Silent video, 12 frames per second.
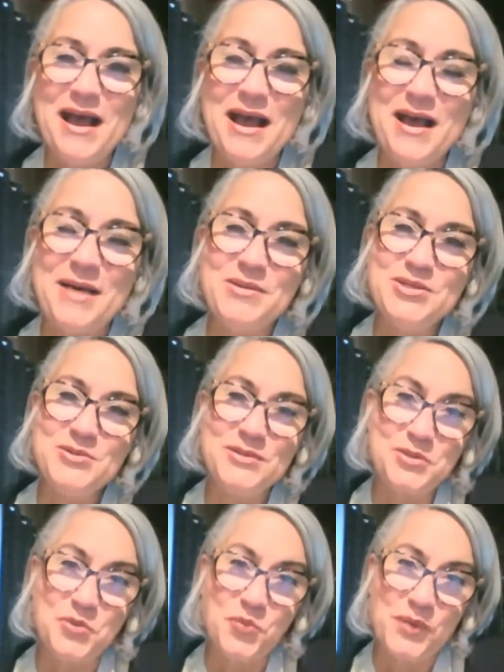But do a
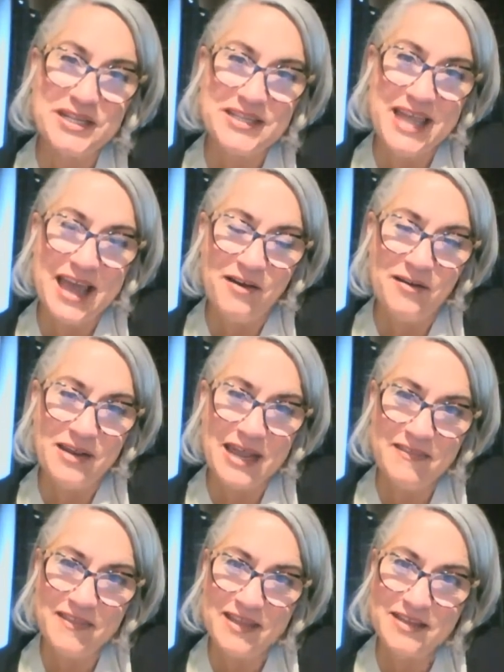little read aloud
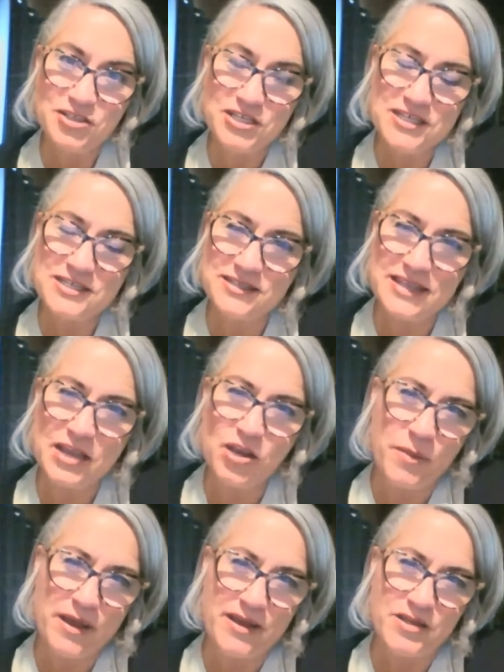and then just let
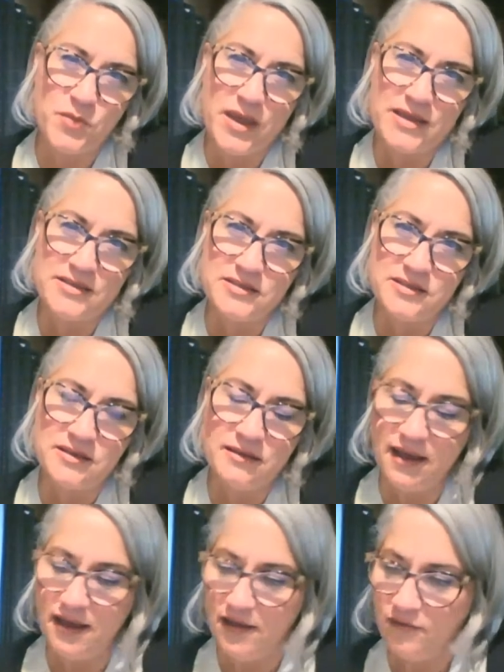your bodies rest
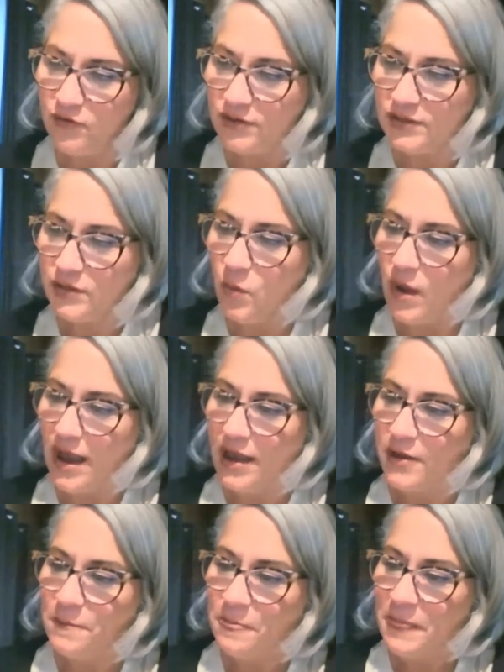for a little
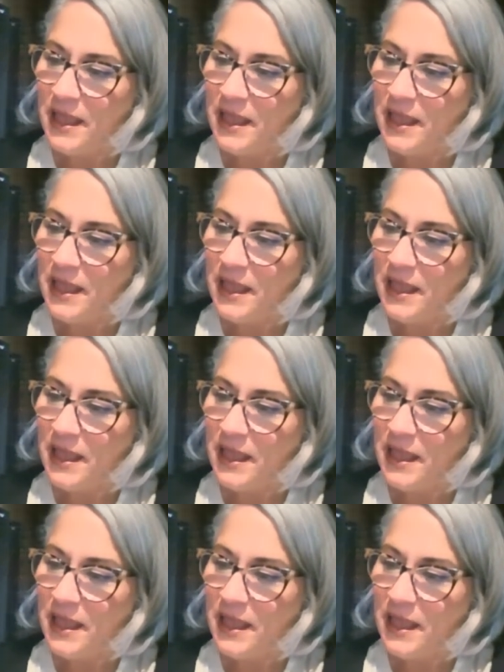while.